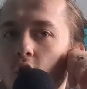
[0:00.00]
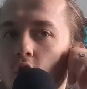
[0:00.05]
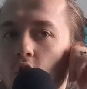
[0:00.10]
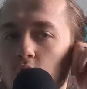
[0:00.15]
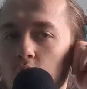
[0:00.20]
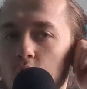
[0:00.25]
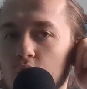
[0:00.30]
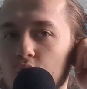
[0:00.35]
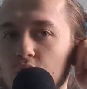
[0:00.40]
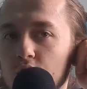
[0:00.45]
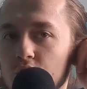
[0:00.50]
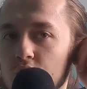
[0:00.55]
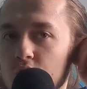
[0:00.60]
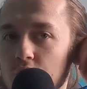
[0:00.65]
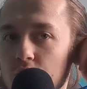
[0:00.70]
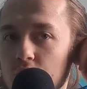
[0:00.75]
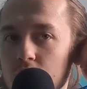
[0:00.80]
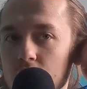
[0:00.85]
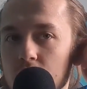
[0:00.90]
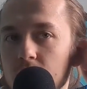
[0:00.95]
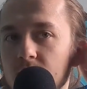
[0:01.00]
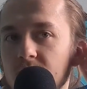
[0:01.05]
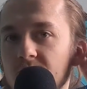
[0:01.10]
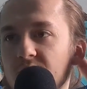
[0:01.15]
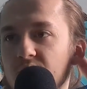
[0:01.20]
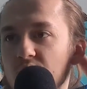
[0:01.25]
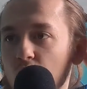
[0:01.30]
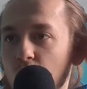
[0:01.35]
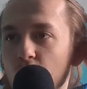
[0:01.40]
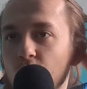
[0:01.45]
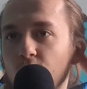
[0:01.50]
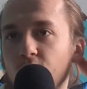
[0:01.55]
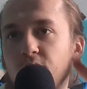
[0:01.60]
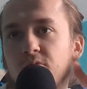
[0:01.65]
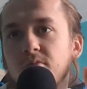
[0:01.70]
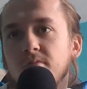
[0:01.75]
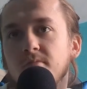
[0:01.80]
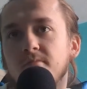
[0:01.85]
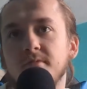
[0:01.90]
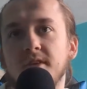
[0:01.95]
You should just sort of
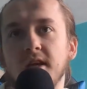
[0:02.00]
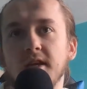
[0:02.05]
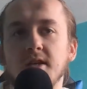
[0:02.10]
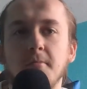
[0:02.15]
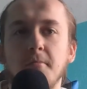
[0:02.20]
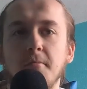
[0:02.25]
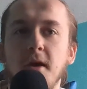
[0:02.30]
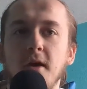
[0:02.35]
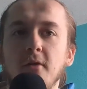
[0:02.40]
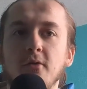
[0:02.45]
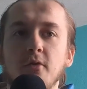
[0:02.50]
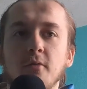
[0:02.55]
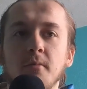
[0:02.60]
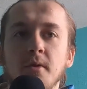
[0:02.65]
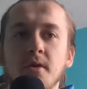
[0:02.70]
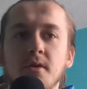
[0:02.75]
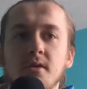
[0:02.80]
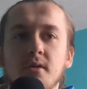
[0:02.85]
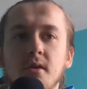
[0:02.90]
disappear from this.